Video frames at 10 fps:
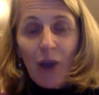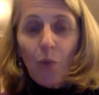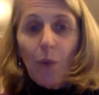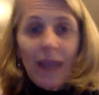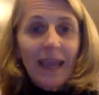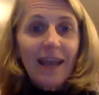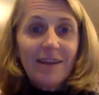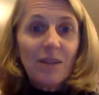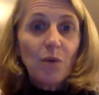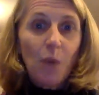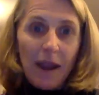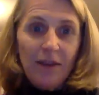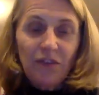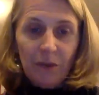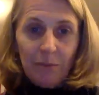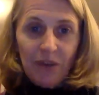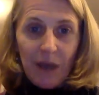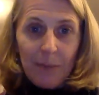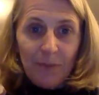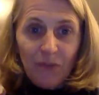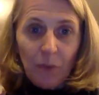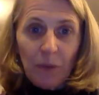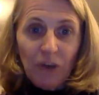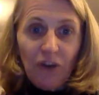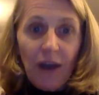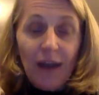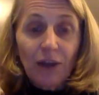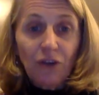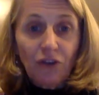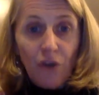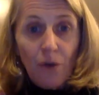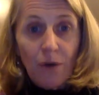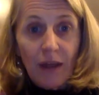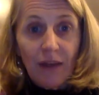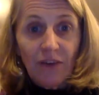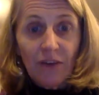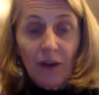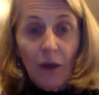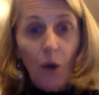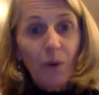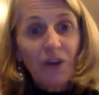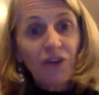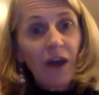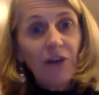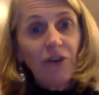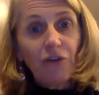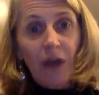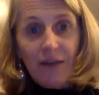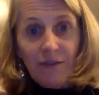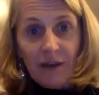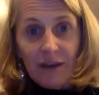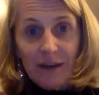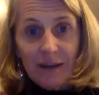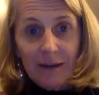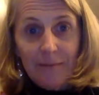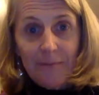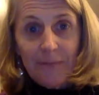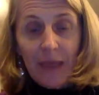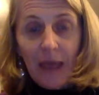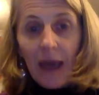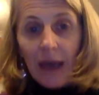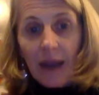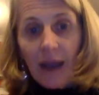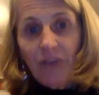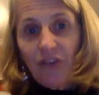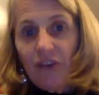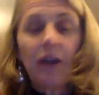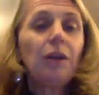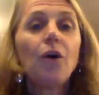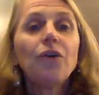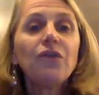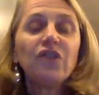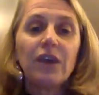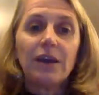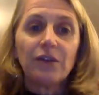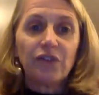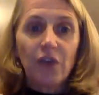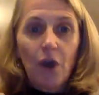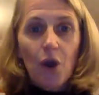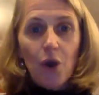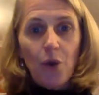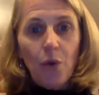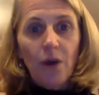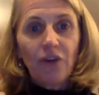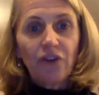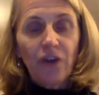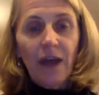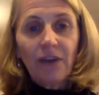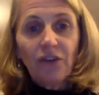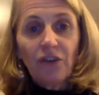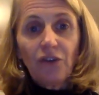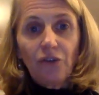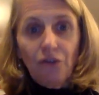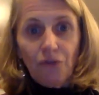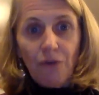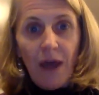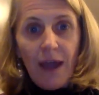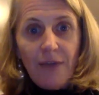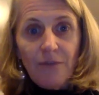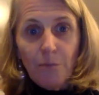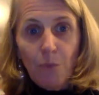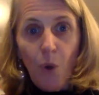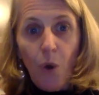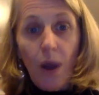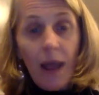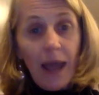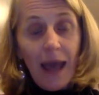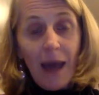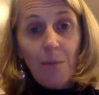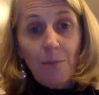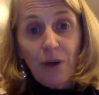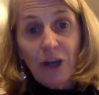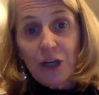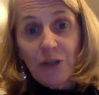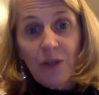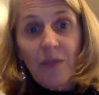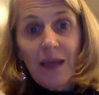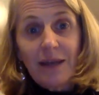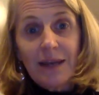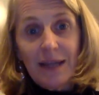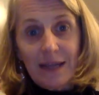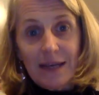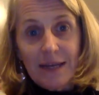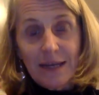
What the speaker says: We get in the way sometimes when we try and control it or we try and drive it. And I see a lot of singers who are trying to drive more air pressure than they need.